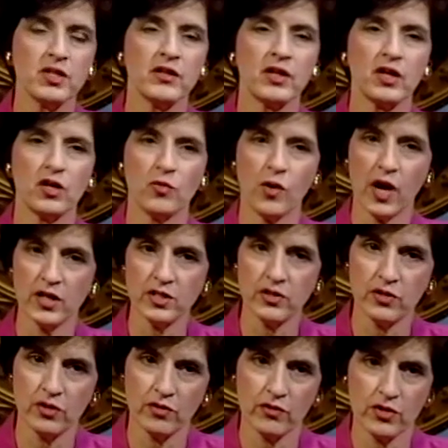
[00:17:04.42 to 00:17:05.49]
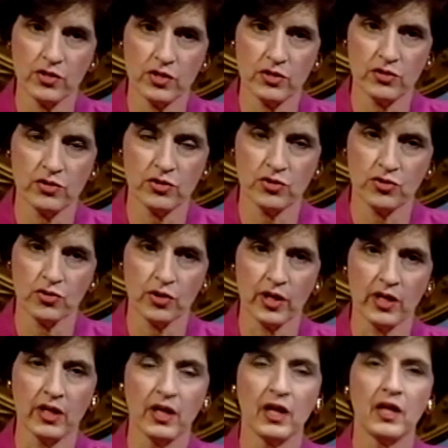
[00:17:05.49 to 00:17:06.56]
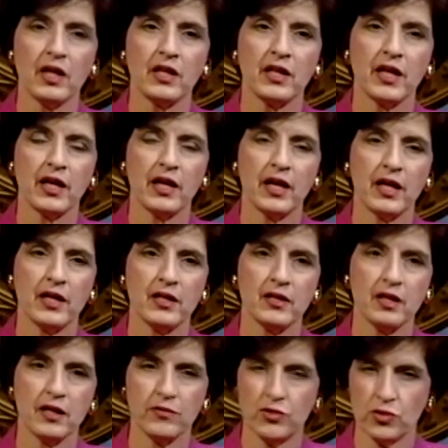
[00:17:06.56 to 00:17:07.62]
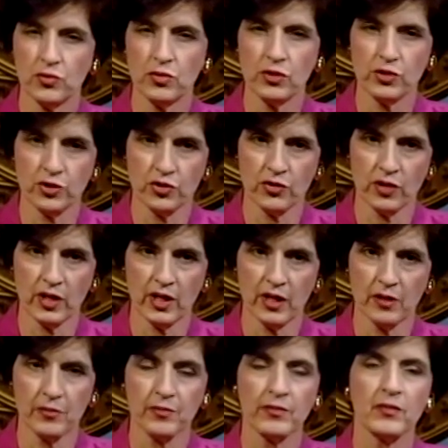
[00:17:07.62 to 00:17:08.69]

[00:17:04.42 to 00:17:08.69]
and then go on to the University of Detroit, get a kind of dual degree,